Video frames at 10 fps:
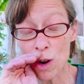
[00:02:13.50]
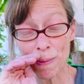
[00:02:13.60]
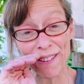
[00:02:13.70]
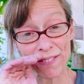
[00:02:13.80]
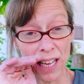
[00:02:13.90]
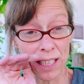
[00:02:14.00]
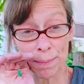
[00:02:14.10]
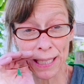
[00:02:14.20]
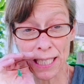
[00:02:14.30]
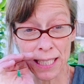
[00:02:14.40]
out my funk
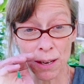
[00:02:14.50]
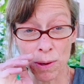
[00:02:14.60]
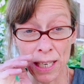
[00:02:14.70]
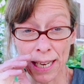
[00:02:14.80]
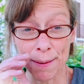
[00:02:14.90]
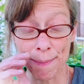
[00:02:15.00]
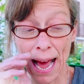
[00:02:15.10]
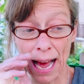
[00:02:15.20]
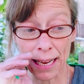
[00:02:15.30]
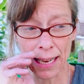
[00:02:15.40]
because I want to come
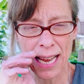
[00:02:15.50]
back.